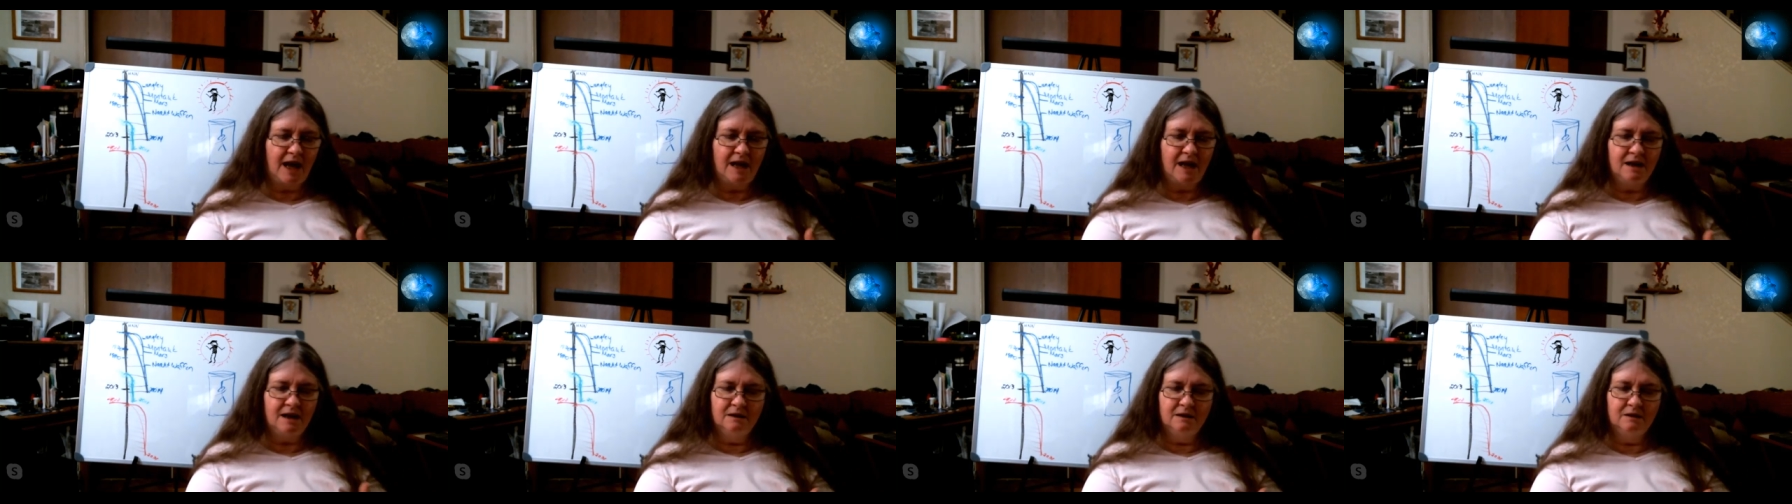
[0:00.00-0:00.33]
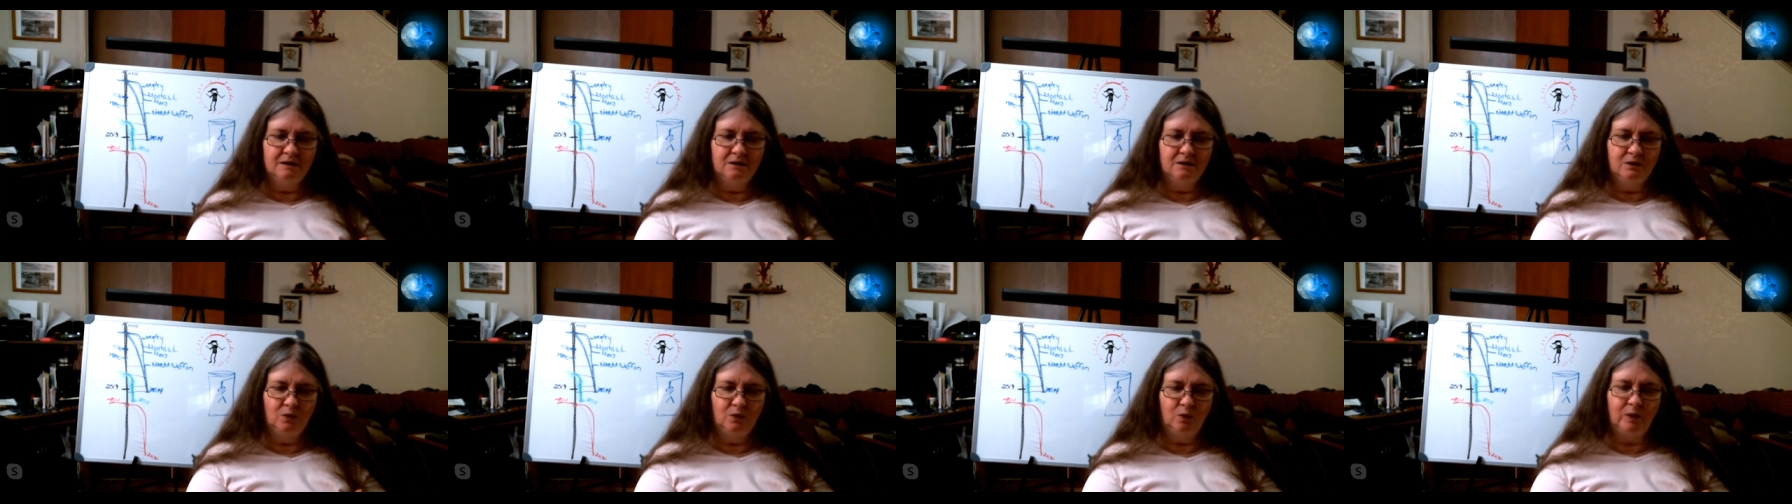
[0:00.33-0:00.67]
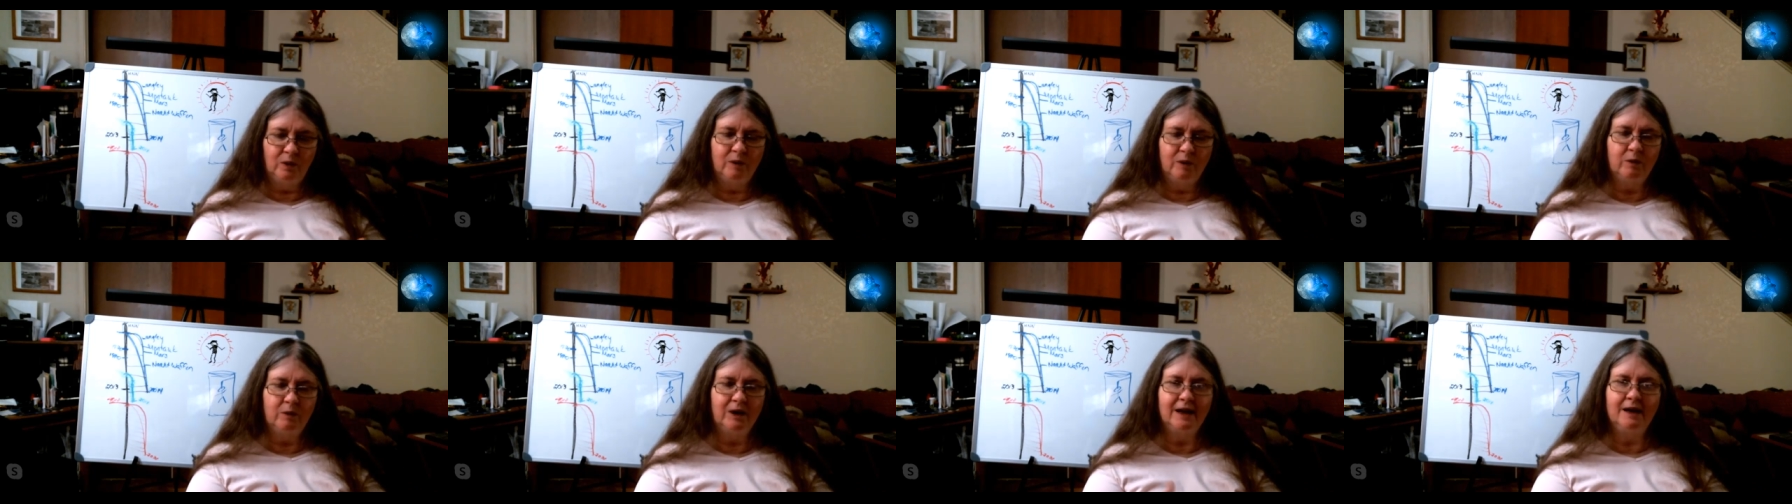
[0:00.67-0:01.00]
day,
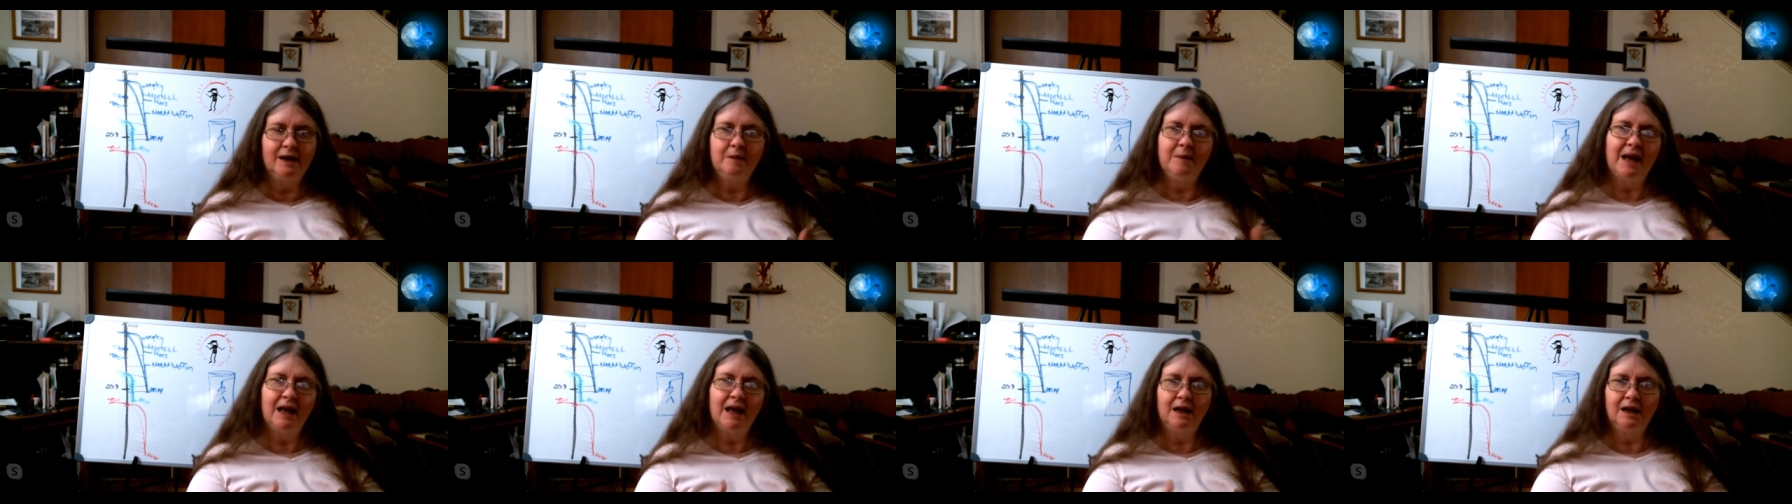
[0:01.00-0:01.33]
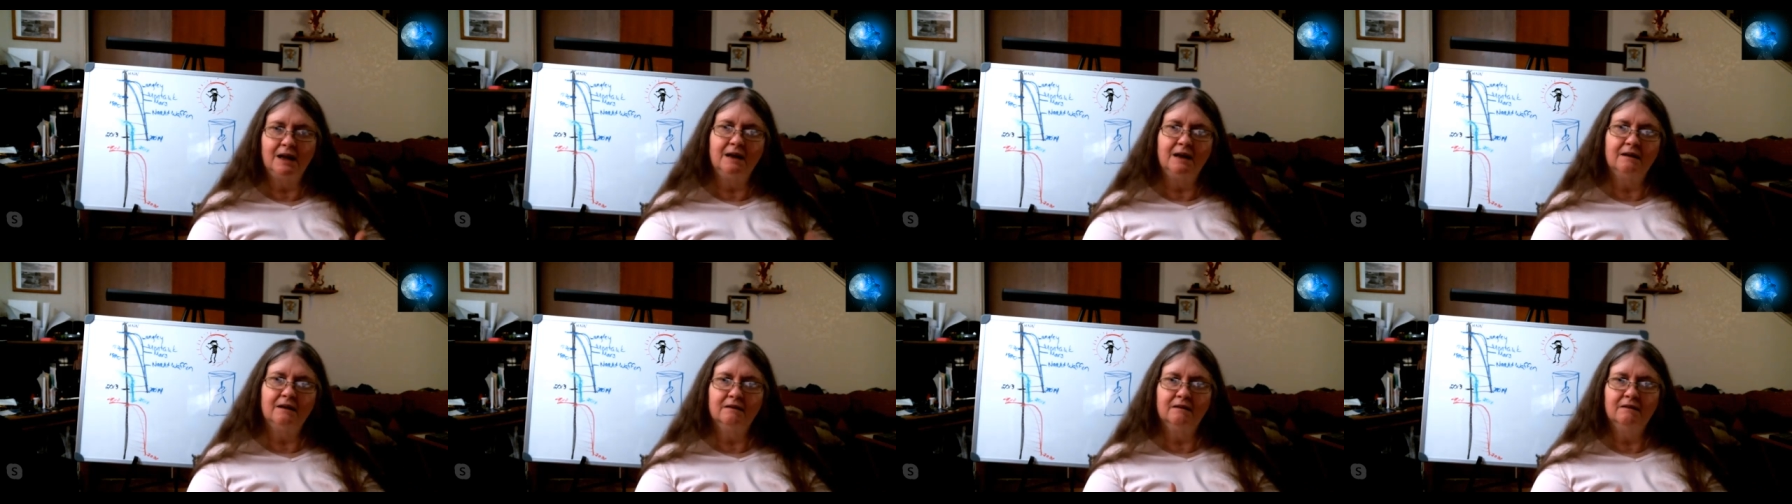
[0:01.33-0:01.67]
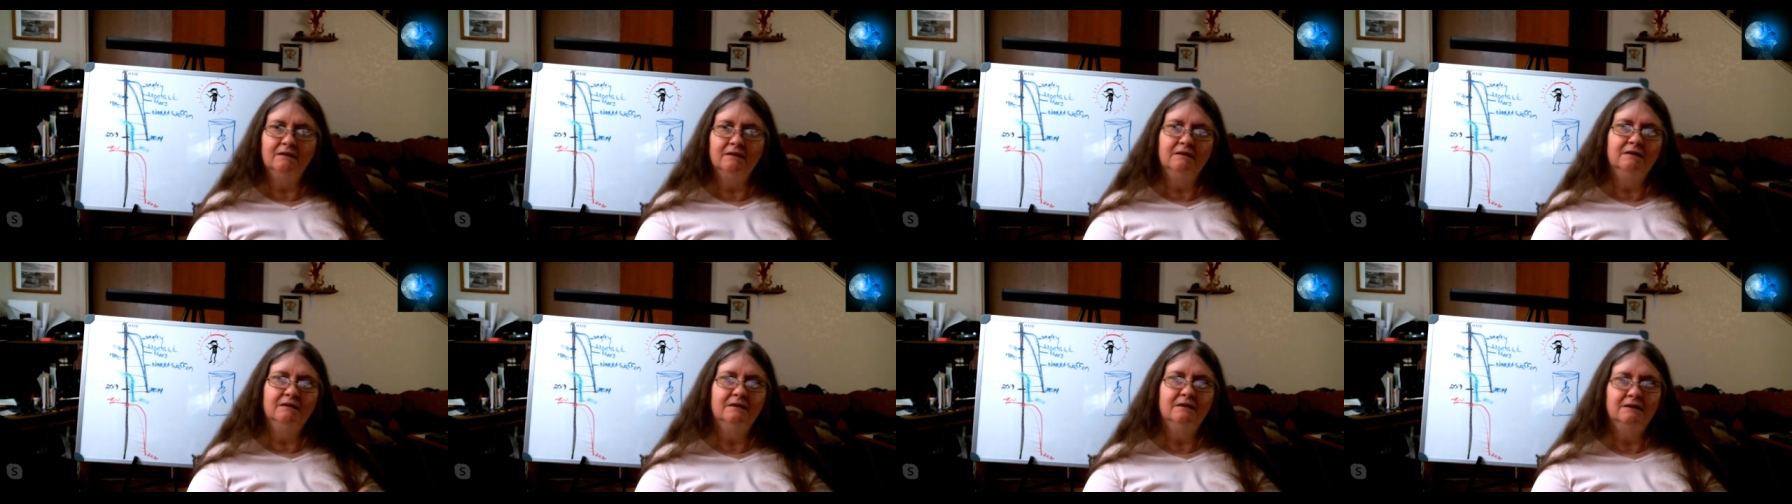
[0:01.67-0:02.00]
we were
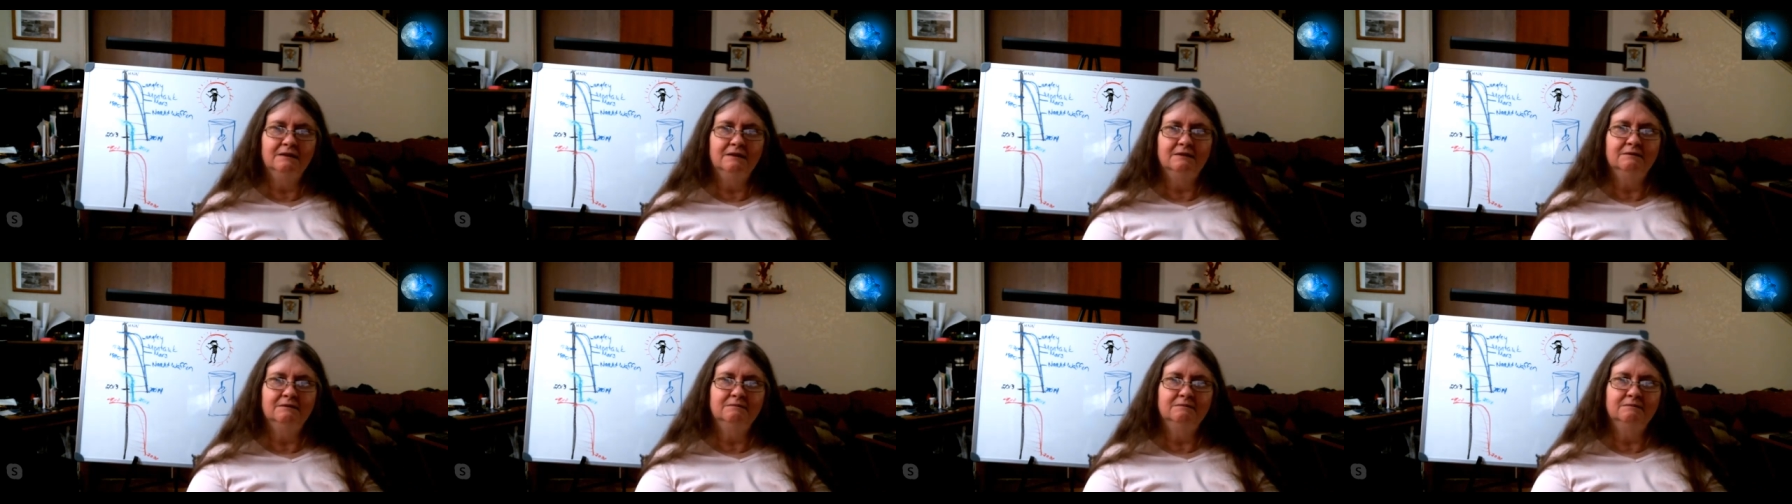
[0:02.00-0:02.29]
emailing